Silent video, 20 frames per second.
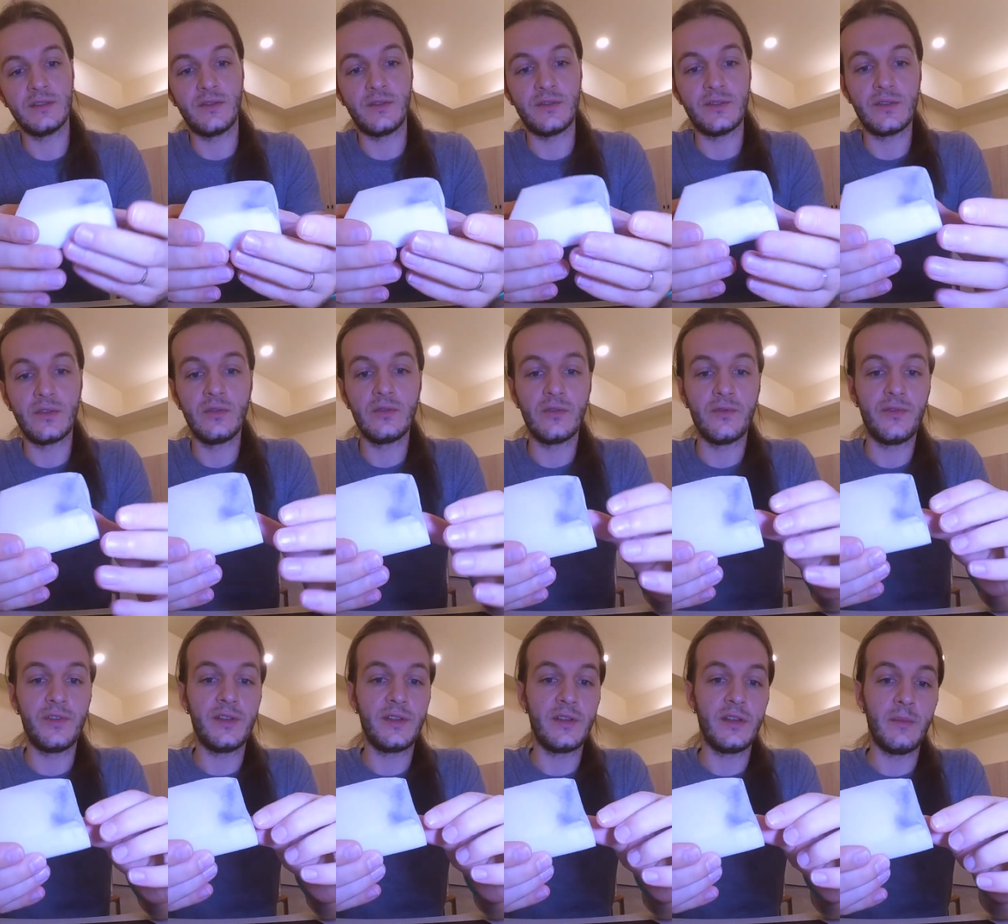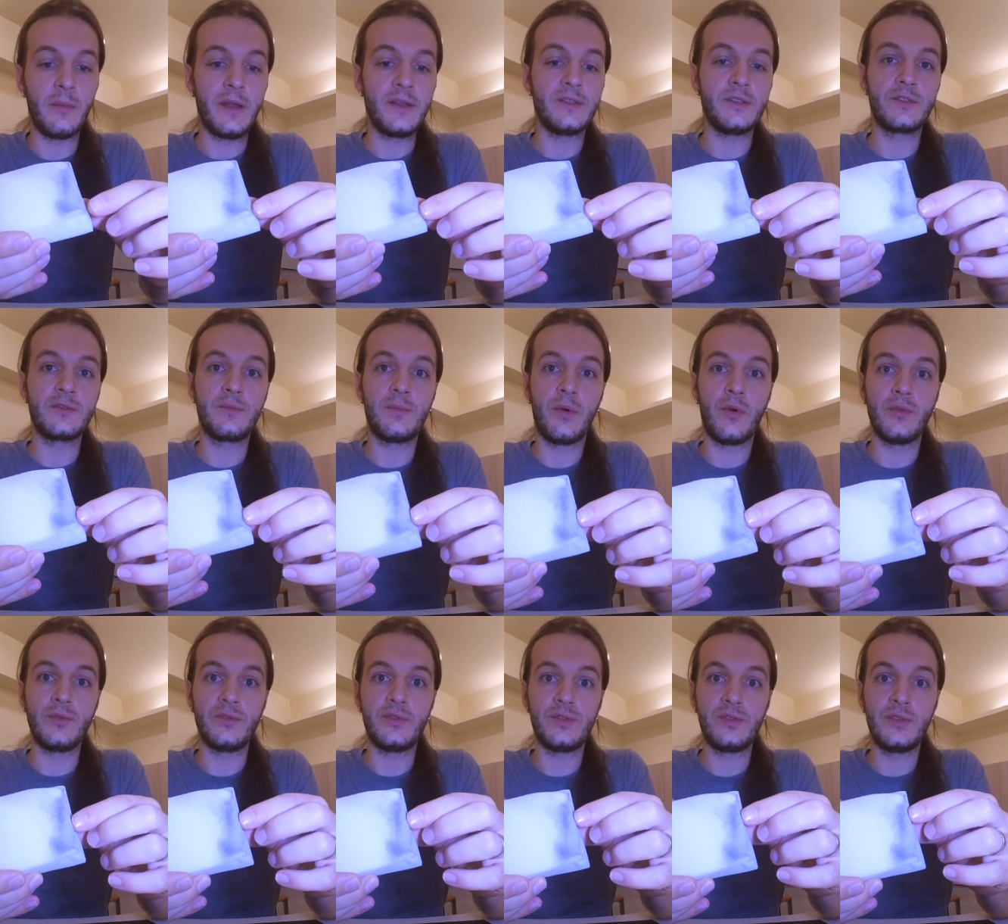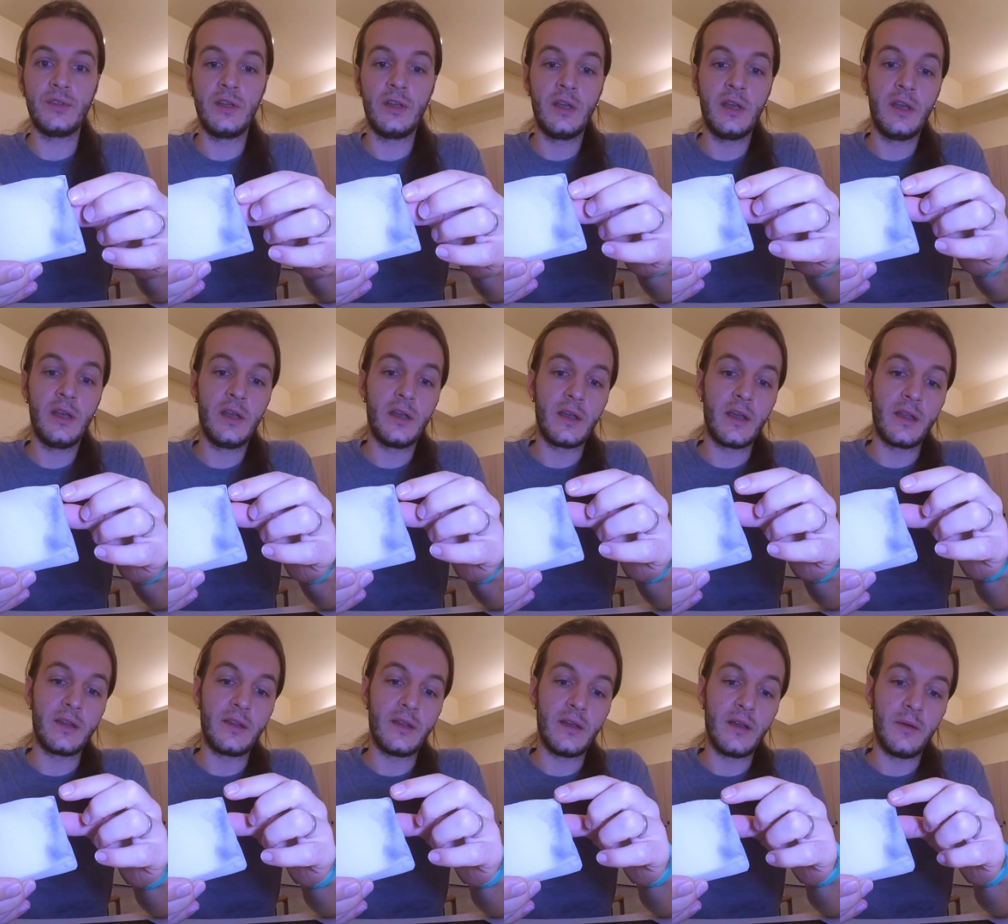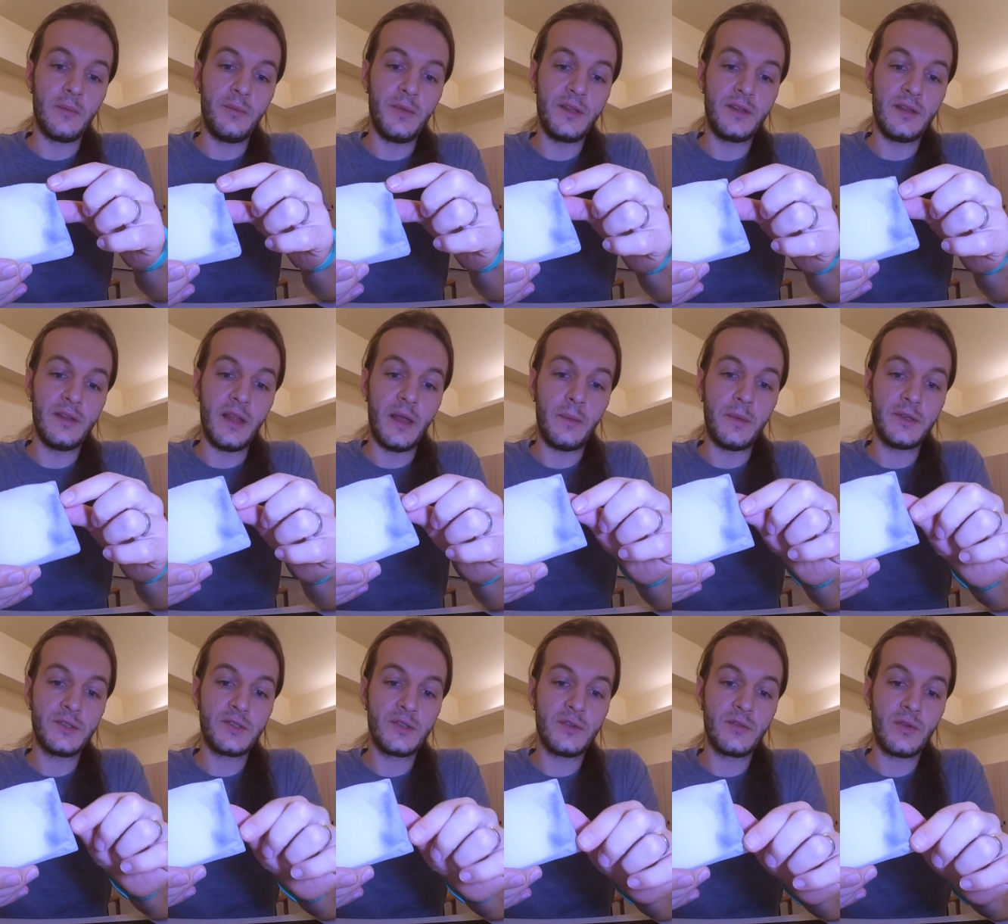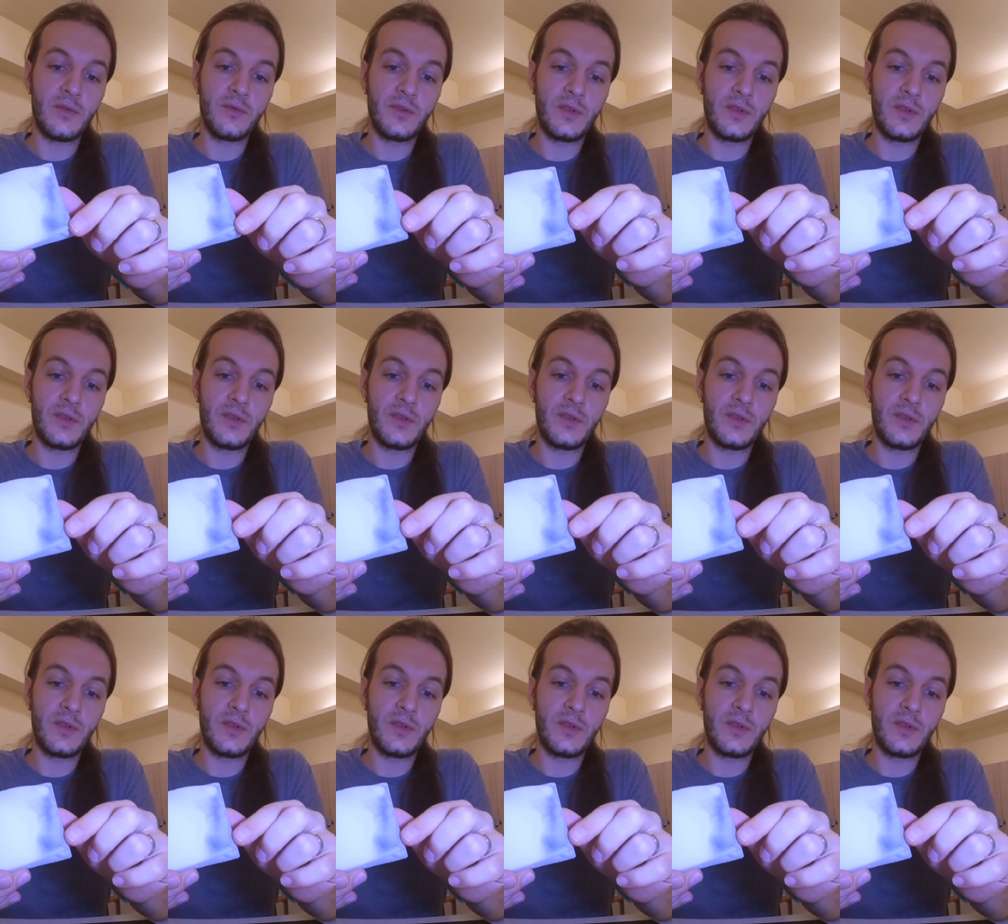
result of it, the magic sponge got a bit damaged around